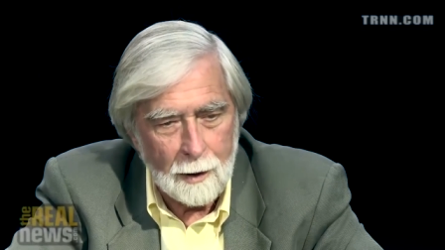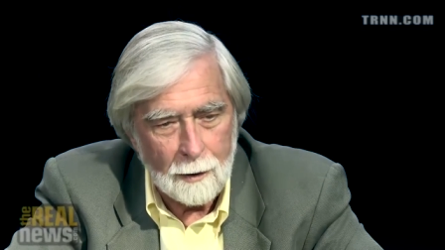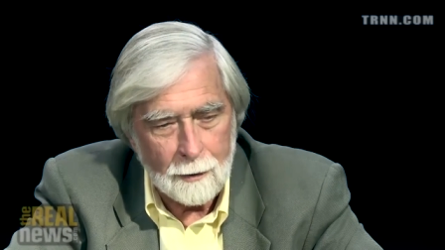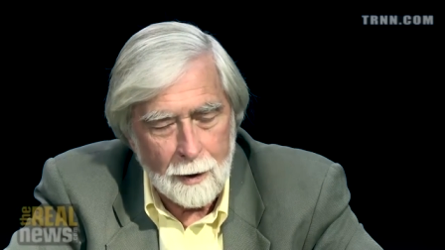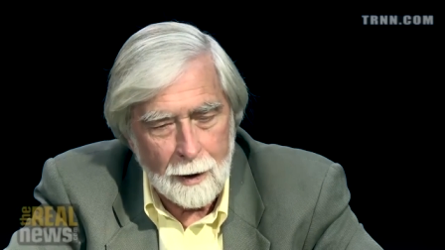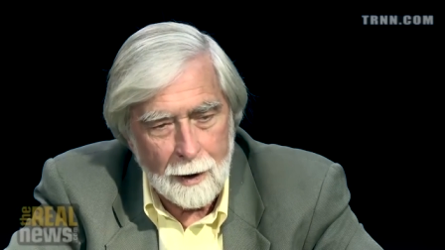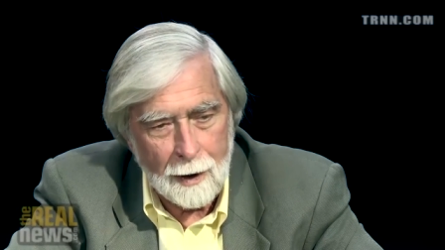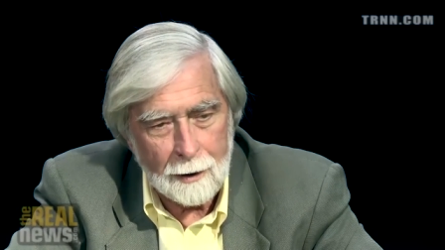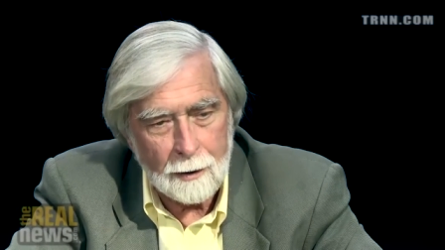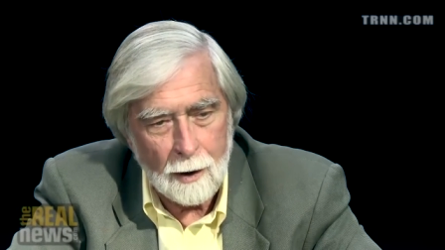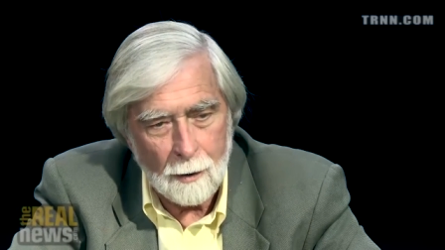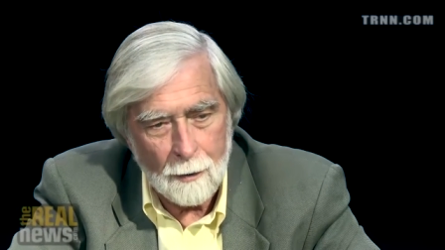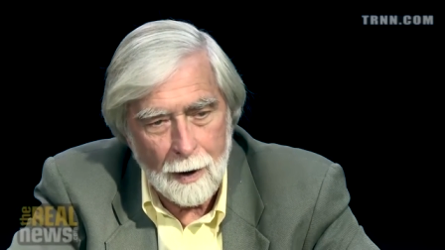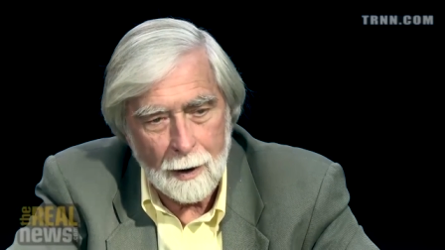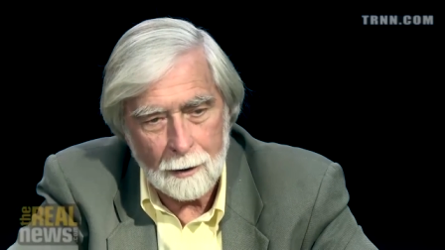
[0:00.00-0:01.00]
that had
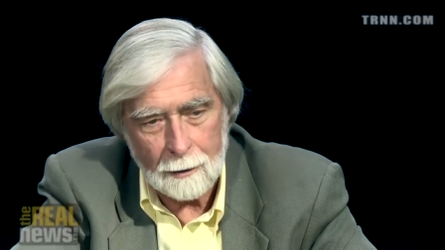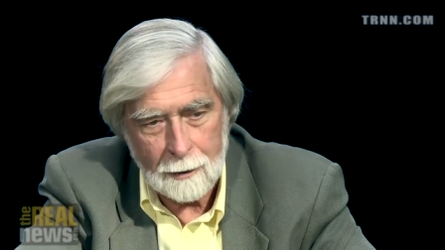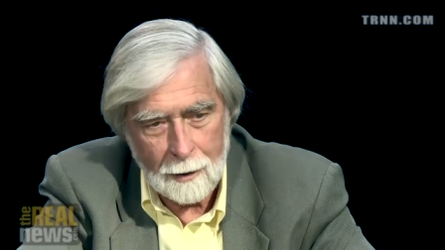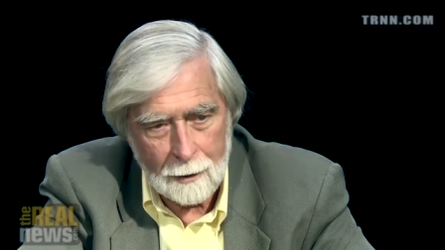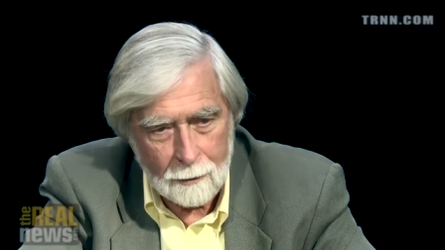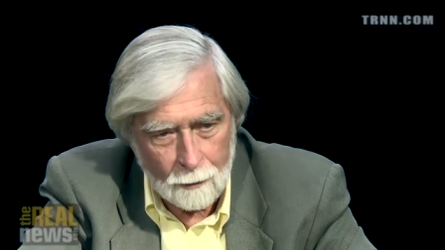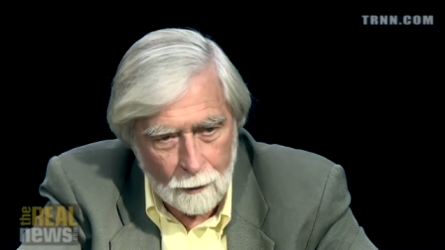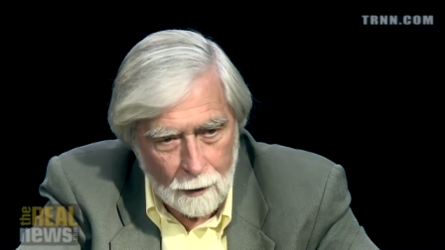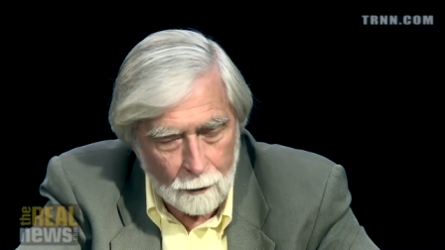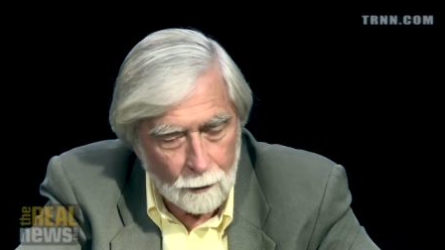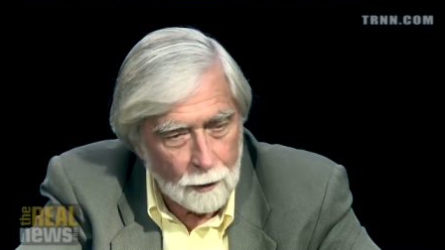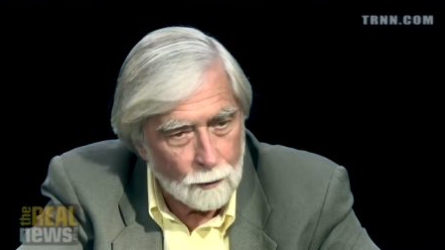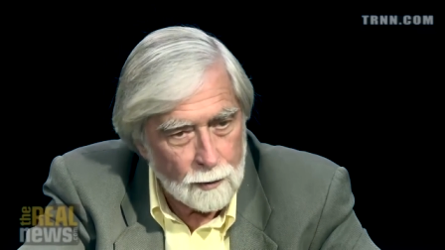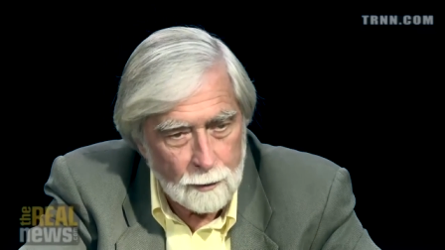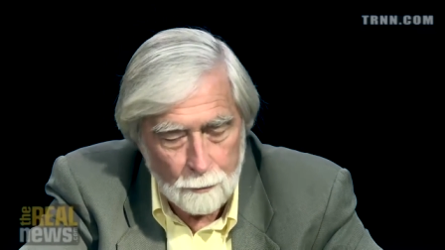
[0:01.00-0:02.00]
come out that
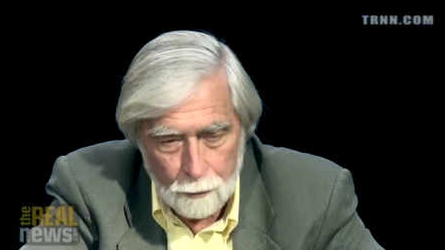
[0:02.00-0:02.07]
there was